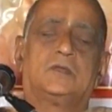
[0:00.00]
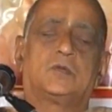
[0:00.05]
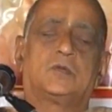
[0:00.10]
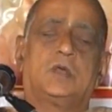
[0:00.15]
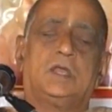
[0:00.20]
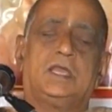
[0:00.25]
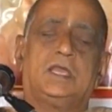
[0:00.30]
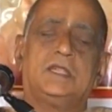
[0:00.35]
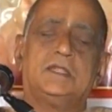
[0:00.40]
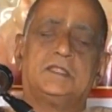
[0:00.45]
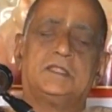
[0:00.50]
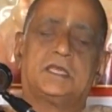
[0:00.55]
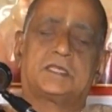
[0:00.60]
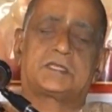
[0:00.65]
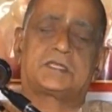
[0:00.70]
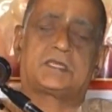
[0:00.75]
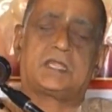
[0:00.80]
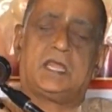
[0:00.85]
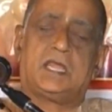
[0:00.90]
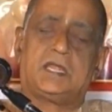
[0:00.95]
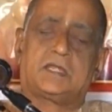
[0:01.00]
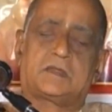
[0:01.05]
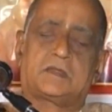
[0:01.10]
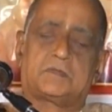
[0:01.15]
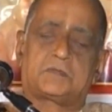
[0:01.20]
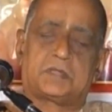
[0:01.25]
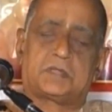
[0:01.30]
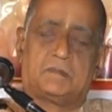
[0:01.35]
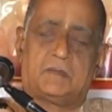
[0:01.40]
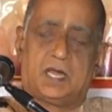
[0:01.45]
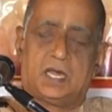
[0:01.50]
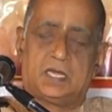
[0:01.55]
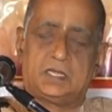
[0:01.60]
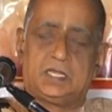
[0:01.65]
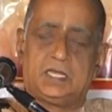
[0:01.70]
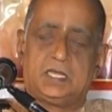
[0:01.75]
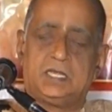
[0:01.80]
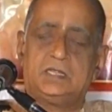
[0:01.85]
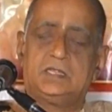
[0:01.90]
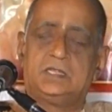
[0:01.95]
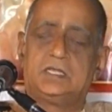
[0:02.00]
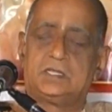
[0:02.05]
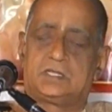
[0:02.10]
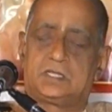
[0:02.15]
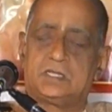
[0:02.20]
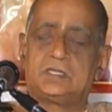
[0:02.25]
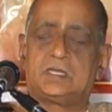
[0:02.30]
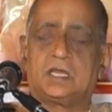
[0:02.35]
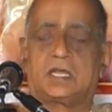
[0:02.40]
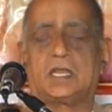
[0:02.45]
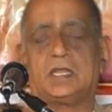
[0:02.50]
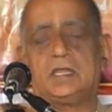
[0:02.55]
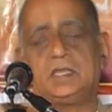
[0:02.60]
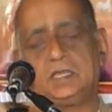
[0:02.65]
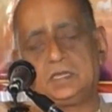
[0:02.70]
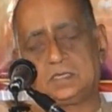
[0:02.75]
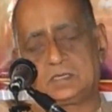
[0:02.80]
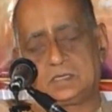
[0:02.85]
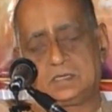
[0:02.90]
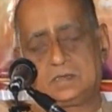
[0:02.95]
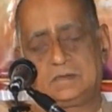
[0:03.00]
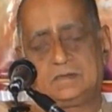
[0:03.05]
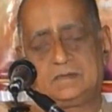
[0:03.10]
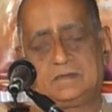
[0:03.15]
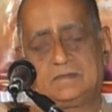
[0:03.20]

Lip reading: So in the state of Samadhi, this is the condition.